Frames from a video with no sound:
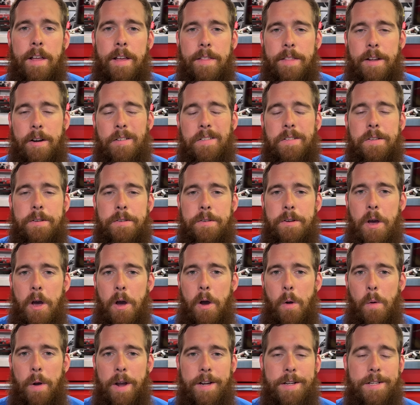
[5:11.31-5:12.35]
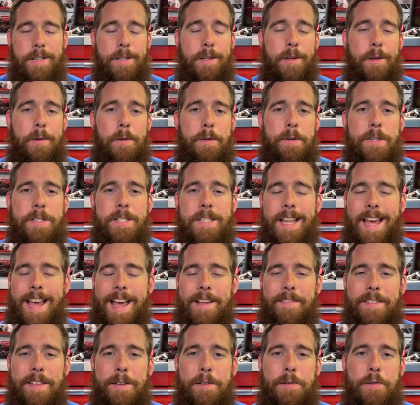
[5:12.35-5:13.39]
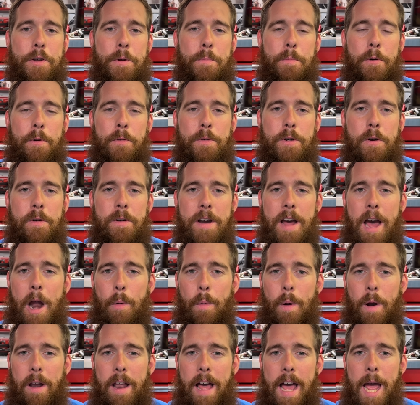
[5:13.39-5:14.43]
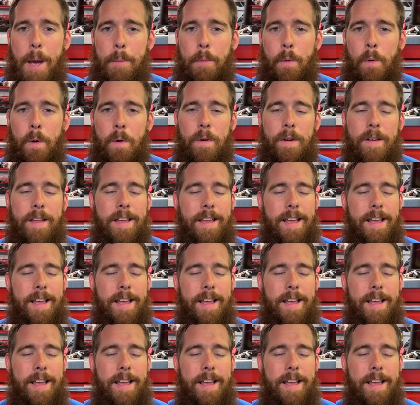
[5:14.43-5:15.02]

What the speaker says: There's no excuse saying that Subarus are not reliable.